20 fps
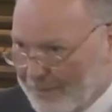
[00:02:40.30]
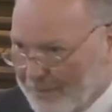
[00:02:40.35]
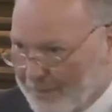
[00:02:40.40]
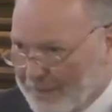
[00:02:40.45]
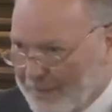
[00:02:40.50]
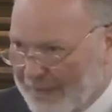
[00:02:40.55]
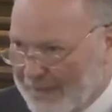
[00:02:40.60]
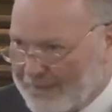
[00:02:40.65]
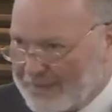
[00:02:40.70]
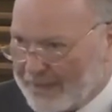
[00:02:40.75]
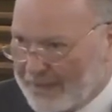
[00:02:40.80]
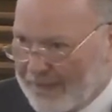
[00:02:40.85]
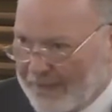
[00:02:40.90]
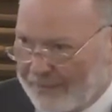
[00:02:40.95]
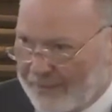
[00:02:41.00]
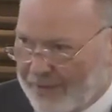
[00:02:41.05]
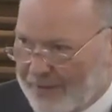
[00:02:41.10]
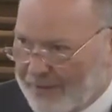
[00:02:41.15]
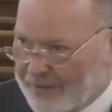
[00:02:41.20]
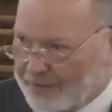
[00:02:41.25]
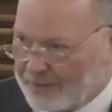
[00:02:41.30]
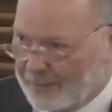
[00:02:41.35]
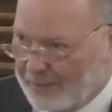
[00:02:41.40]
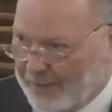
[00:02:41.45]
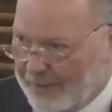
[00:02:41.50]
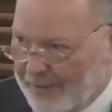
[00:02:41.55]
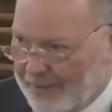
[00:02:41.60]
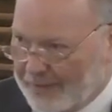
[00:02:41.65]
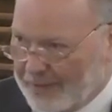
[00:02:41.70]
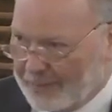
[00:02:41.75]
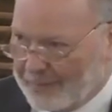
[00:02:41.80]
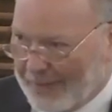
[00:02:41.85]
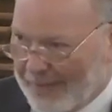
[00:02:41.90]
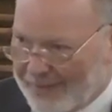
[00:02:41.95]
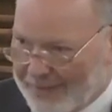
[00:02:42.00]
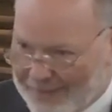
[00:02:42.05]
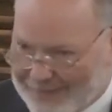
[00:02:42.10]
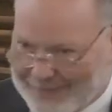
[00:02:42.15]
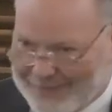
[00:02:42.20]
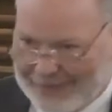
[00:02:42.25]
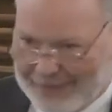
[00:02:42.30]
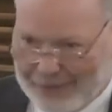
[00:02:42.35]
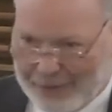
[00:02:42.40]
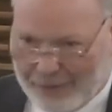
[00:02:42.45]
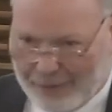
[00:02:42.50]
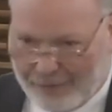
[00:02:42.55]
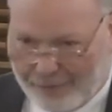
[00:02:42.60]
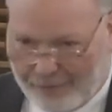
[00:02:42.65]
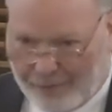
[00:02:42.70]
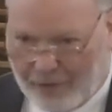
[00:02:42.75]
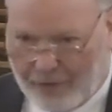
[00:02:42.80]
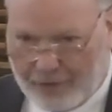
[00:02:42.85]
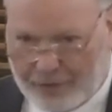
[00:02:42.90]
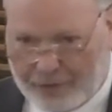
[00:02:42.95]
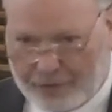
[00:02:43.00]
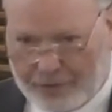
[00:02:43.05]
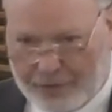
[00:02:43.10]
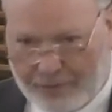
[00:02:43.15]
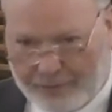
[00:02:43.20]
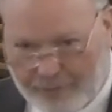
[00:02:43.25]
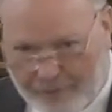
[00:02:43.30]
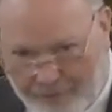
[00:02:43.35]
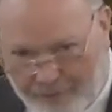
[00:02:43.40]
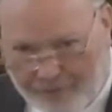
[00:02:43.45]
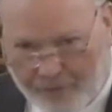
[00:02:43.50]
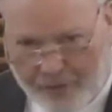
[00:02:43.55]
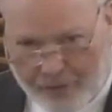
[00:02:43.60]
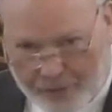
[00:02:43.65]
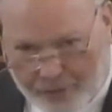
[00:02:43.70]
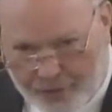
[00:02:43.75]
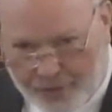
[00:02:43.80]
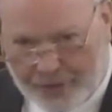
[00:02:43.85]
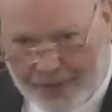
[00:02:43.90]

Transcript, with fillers: But it's significant to me that by the 10th verse of the first